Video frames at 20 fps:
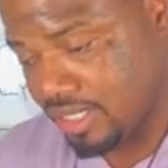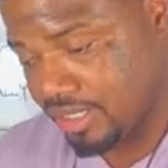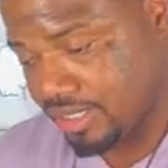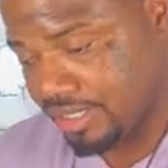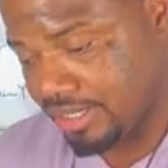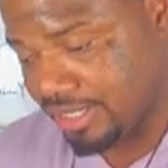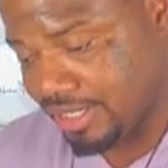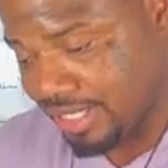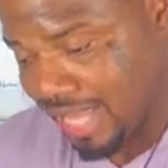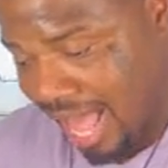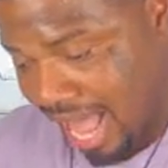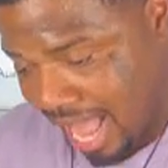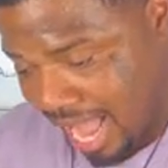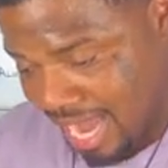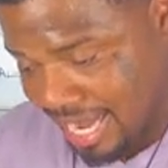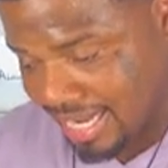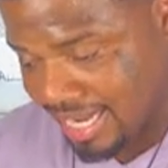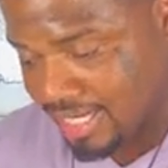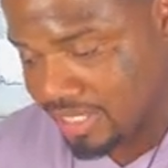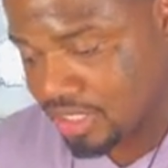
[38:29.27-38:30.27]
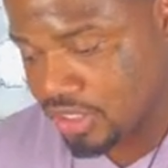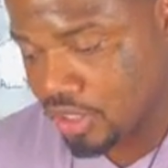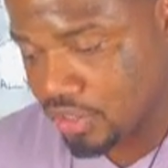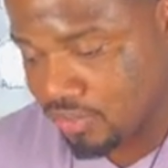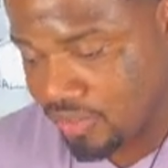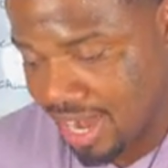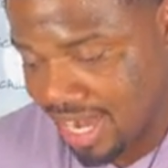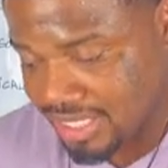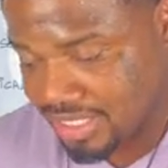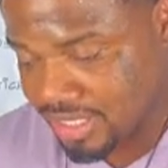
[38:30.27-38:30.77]
lie in the
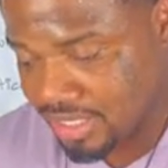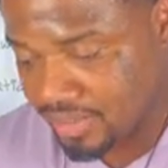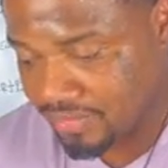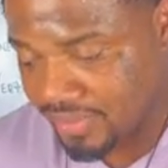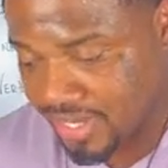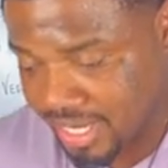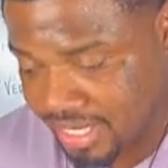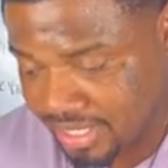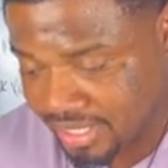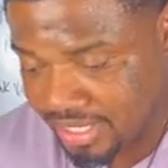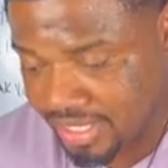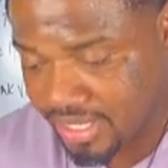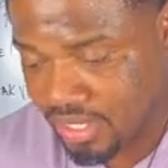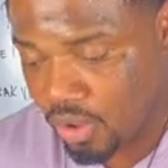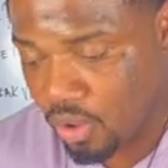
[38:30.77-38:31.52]
direction of India